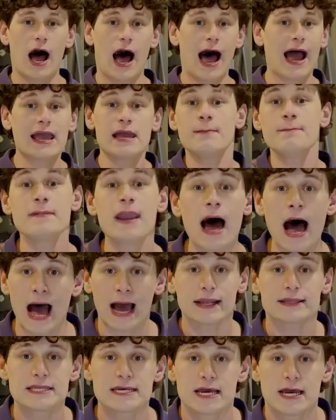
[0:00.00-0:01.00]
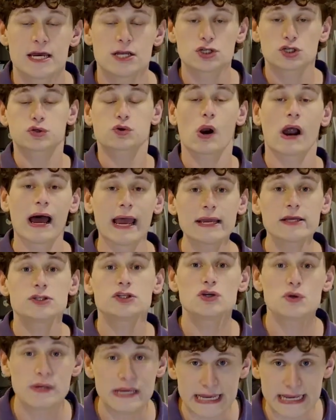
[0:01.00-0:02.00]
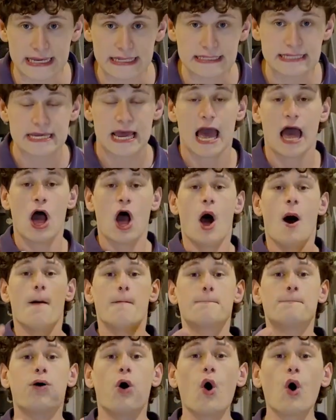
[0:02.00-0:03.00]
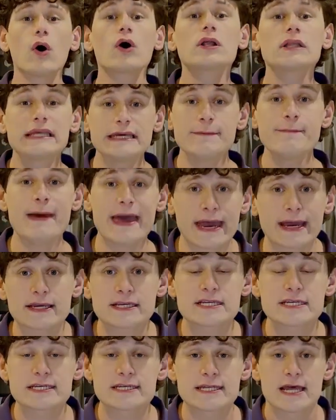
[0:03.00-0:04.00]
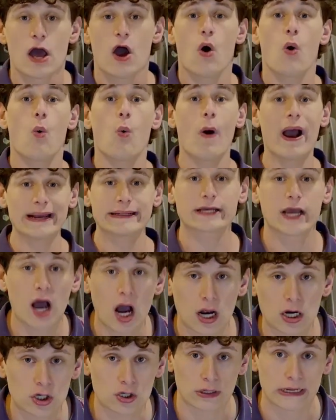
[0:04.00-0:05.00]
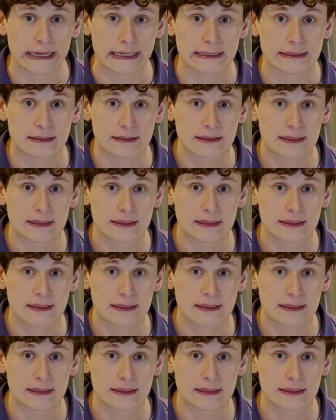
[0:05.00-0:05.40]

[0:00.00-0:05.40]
I am not trying to eat poorly mixed wet concrete.